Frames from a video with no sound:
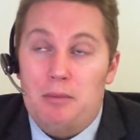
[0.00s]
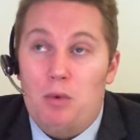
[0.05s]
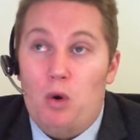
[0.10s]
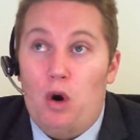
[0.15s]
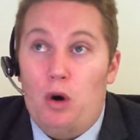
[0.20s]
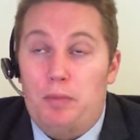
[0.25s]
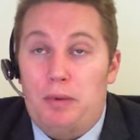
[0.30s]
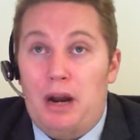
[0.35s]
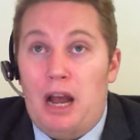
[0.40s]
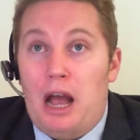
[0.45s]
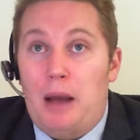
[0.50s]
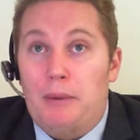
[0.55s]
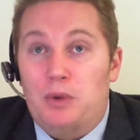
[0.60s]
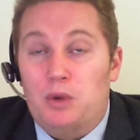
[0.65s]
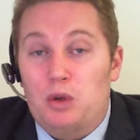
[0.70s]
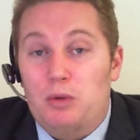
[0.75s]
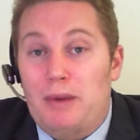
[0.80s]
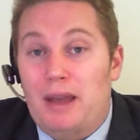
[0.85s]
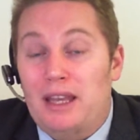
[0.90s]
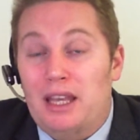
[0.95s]
or
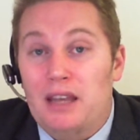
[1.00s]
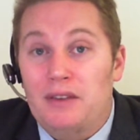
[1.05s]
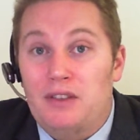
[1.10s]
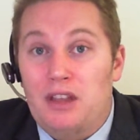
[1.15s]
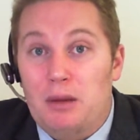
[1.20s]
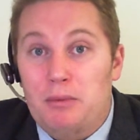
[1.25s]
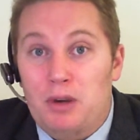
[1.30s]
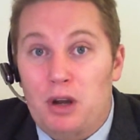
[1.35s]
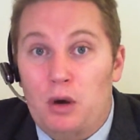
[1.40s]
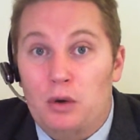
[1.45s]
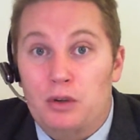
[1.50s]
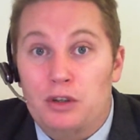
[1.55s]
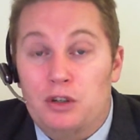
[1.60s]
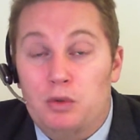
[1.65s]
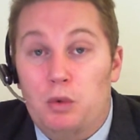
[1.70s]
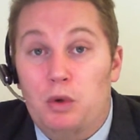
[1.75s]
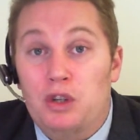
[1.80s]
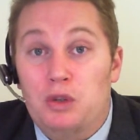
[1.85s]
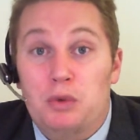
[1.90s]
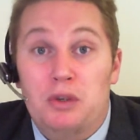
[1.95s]
perhaps we may give them notice
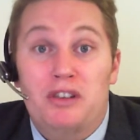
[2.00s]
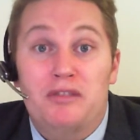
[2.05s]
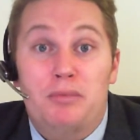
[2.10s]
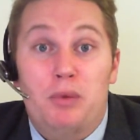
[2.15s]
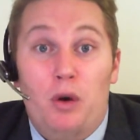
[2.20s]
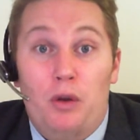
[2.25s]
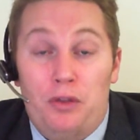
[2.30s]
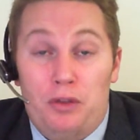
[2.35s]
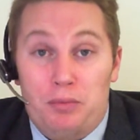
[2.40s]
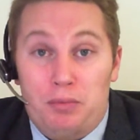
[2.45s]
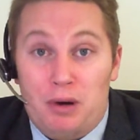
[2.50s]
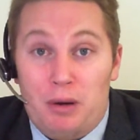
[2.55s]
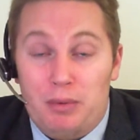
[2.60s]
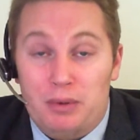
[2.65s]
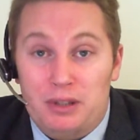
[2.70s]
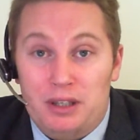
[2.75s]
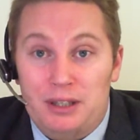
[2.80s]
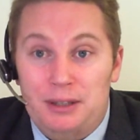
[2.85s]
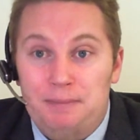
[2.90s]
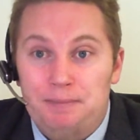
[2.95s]
once we have bought the
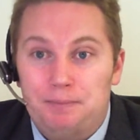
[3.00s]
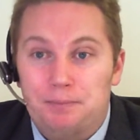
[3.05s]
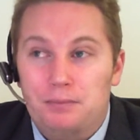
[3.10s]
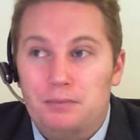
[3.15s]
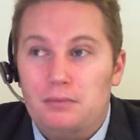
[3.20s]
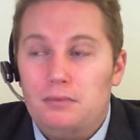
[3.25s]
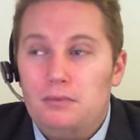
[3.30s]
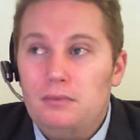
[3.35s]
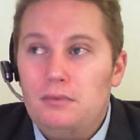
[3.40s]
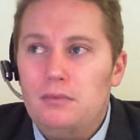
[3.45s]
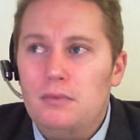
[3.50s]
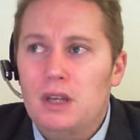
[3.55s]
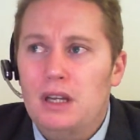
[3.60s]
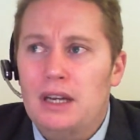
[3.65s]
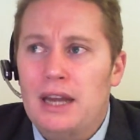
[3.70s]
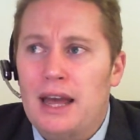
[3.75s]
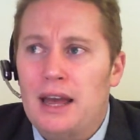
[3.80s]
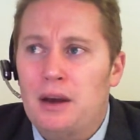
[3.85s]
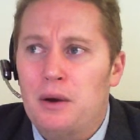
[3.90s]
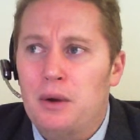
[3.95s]
property.
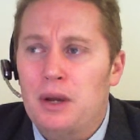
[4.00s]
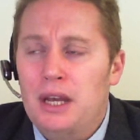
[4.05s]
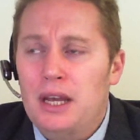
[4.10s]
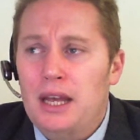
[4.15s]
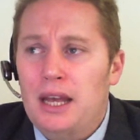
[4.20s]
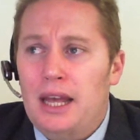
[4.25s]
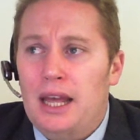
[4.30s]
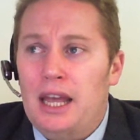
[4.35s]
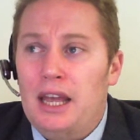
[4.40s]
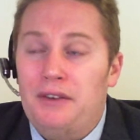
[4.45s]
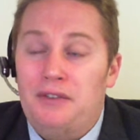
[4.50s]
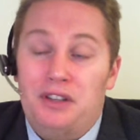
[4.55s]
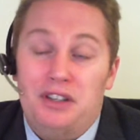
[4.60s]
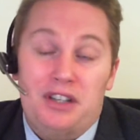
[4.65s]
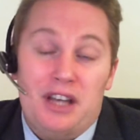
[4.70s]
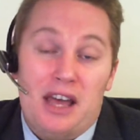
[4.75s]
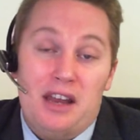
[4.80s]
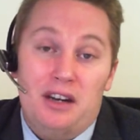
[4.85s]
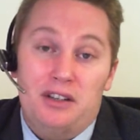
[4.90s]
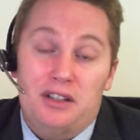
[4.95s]
Now, if the
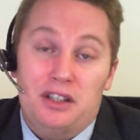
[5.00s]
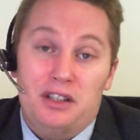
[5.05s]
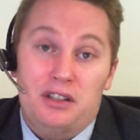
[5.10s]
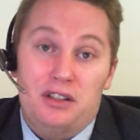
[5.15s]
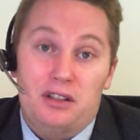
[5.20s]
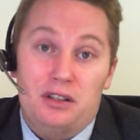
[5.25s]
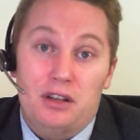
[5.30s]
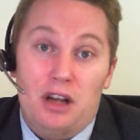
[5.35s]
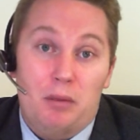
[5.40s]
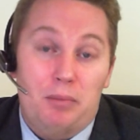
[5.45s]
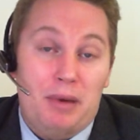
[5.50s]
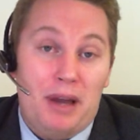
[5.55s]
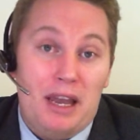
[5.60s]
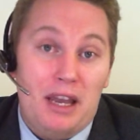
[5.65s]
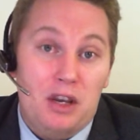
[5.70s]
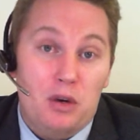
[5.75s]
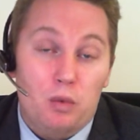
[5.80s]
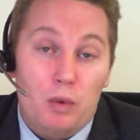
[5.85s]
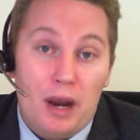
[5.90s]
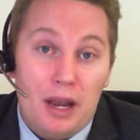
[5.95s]
tenant is not
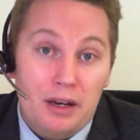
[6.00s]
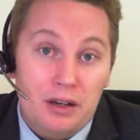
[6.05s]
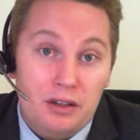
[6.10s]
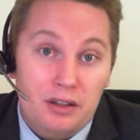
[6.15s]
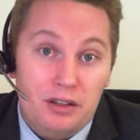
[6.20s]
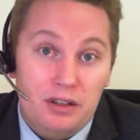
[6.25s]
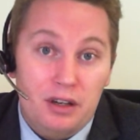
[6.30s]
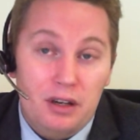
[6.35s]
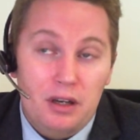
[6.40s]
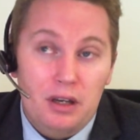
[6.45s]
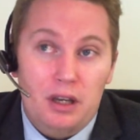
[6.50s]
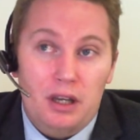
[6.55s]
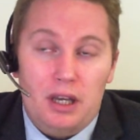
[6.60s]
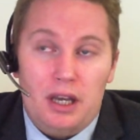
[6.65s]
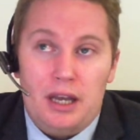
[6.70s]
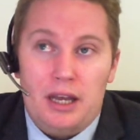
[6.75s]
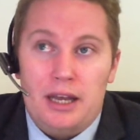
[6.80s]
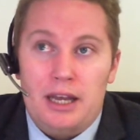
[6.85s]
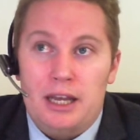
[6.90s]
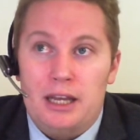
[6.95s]
paying rent,
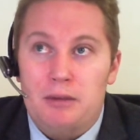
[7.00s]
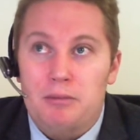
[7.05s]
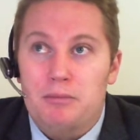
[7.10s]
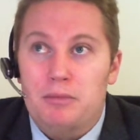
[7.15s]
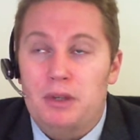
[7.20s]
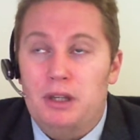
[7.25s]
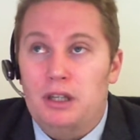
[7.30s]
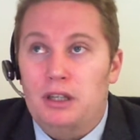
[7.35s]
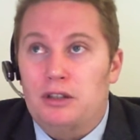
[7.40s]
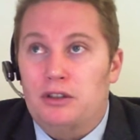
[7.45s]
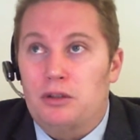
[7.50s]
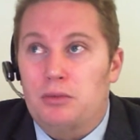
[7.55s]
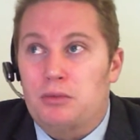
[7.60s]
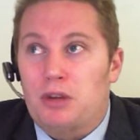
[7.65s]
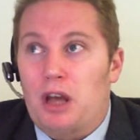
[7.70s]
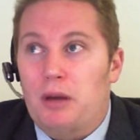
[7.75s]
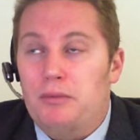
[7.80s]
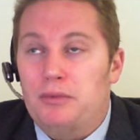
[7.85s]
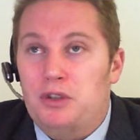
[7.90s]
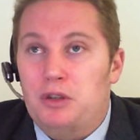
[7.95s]

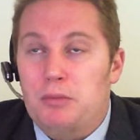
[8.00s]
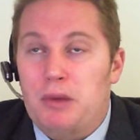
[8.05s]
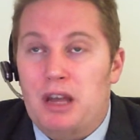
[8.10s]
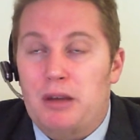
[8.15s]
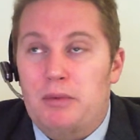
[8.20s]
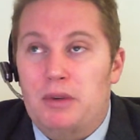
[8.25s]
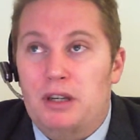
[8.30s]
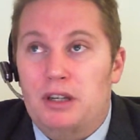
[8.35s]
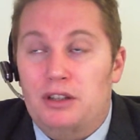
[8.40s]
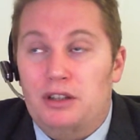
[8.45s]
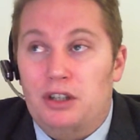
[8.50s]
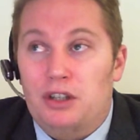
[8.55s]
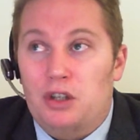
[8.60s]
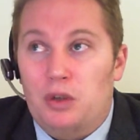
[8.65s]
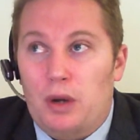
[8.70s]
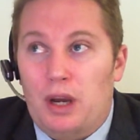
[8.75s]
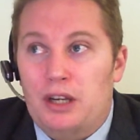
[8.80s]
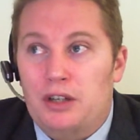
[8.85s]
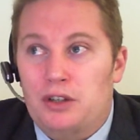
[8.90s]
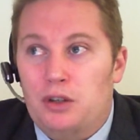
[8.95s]
sometimes you may be in a
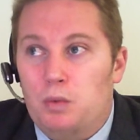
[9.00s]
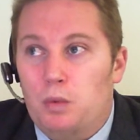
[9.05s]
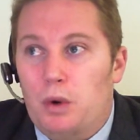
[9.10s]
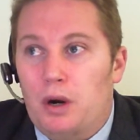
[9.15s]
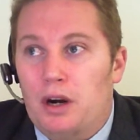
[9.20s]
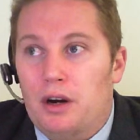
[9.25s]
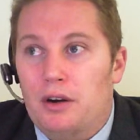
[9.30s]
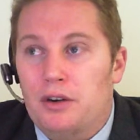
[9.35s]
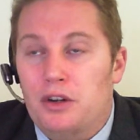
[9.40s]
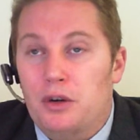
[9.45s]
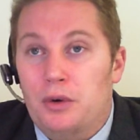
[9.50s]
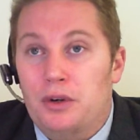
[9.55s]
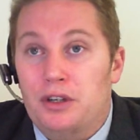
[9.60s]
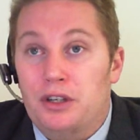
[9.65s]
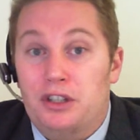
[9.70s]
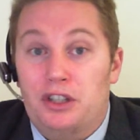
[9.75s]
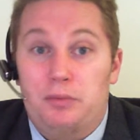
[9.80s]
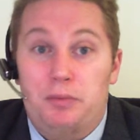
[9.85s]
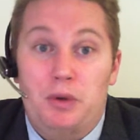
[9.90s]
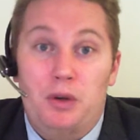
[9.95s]
situation where you're in
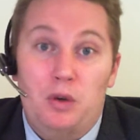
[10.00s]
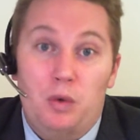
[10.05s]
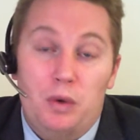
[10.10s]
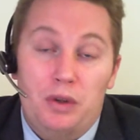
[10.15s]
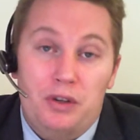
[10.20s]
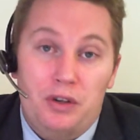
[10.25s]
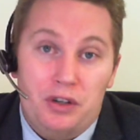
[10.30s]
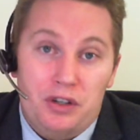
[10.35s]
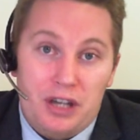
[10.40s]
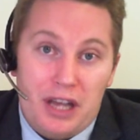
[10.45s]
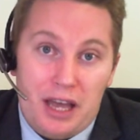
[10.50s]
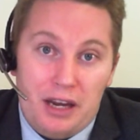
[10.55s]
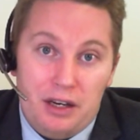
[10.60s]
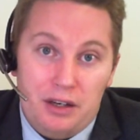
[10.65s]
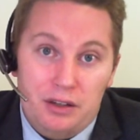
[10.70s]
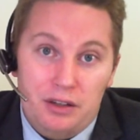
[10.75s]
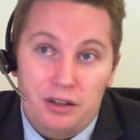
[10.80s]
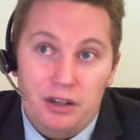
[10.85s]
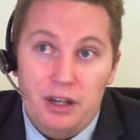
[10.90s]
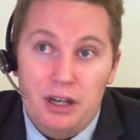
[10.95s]
dispute with your
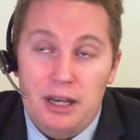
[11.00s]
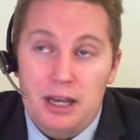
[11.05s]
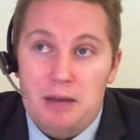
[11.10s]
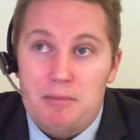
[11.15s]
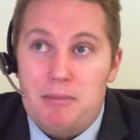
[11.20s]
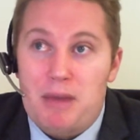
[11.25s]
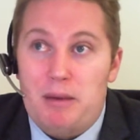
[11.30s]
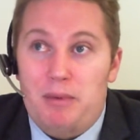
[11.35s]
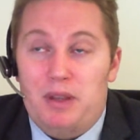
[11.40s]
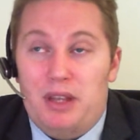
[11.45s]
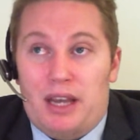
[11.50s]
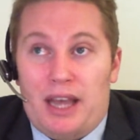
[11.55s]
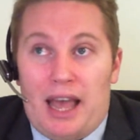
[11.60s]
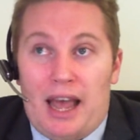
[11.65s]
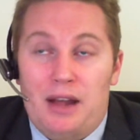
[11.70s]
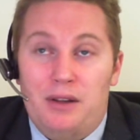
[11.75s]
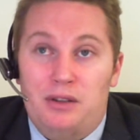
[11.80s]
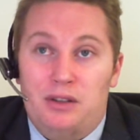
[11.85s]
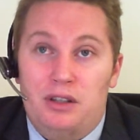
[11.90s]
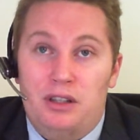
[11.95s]
tenant. Maybe the
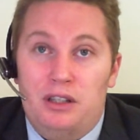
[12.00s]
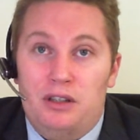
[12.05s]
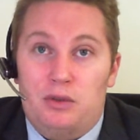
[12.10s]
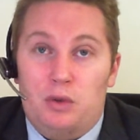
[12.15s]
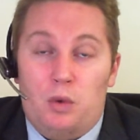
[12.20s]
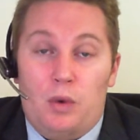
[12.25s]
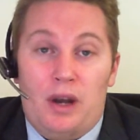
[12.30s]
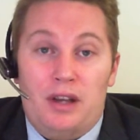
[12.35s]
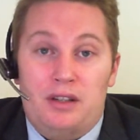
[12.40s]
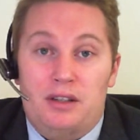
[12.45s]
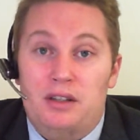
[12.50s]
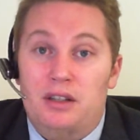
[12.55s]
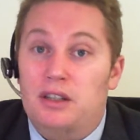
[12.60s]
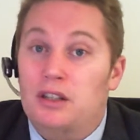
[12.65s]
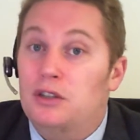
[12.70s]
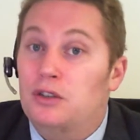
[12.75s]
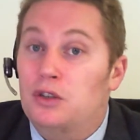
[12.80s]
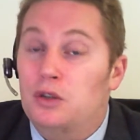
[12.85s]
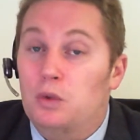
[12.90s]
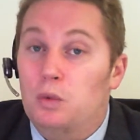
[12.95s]
council is requesting
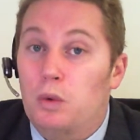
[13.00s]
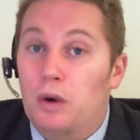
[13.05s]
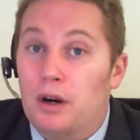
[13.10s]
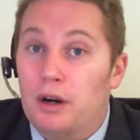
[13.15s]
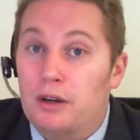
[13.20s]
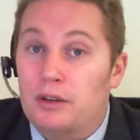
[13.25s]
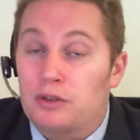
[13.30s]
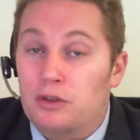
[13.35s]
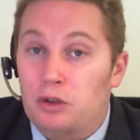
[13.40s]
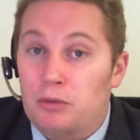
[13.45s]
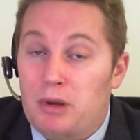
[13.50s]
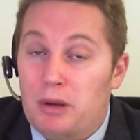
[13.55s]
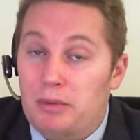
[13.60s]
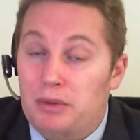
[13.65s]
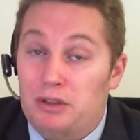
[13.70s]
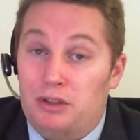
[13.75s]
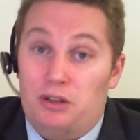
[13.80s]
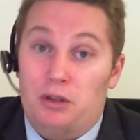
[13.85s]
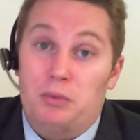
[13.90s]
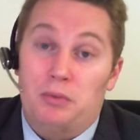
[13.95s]
that you do works, or maybe
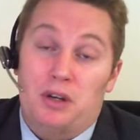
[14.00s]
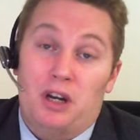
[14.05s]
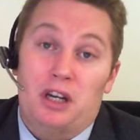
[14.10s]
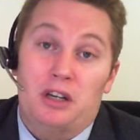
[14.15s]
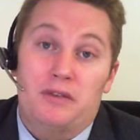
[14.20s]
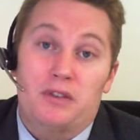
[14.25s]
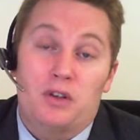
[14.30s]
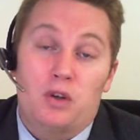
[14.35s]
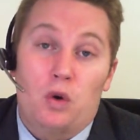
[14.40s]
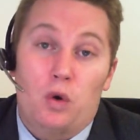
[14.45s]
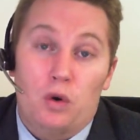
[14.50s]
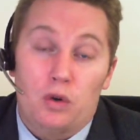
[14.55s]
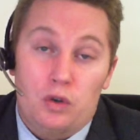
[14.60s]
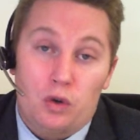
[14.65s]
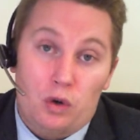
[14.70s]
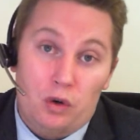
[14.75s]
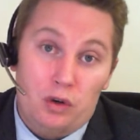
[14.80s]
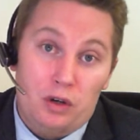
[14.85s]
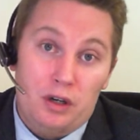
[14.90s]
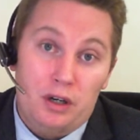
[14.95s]
there's some kind of a
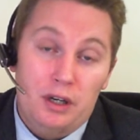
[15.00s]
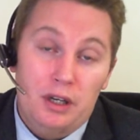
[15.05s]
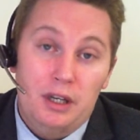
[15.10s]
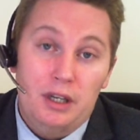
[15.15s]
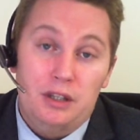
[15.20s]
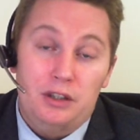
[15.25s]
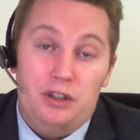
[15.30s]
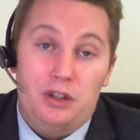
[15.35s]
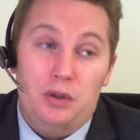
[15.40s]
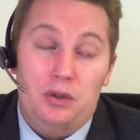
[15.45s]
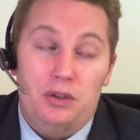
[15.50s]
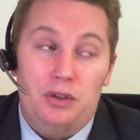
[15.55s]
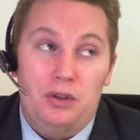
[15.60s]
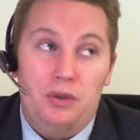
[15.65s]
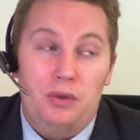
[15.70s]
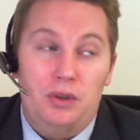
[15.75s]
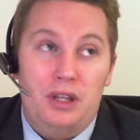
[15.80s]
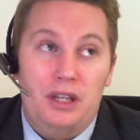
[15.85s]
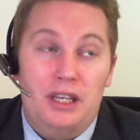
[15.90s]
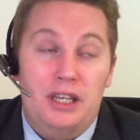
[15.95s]
court order due
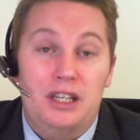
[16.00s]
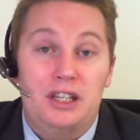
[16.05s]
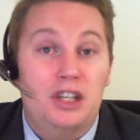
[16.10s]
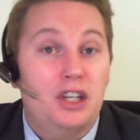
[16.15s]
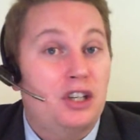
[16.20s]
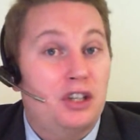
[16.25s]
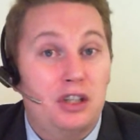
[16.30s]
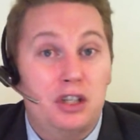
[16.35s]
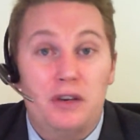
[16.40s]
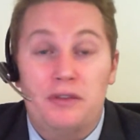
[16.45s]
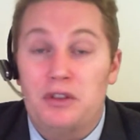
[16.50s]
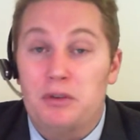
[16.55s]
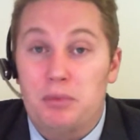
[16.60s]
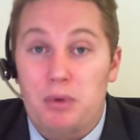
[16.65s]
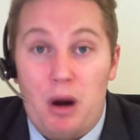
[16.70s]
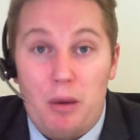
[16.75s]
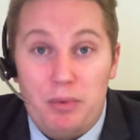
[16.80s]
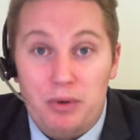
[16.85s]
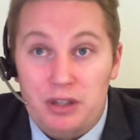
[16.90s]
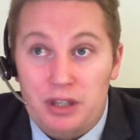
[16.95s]
to the condition of the
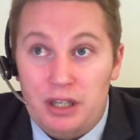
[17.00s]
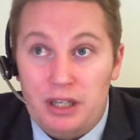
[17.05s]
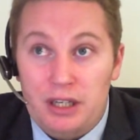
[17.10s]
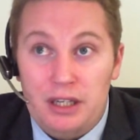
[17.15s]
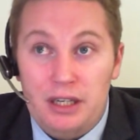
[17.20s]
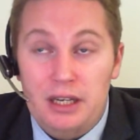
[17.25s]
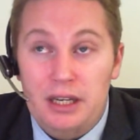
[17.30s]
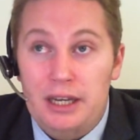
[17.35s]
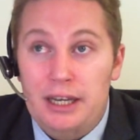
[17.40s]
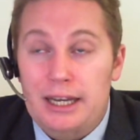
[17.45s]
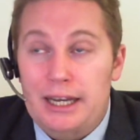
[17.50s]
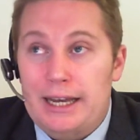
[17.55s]
property.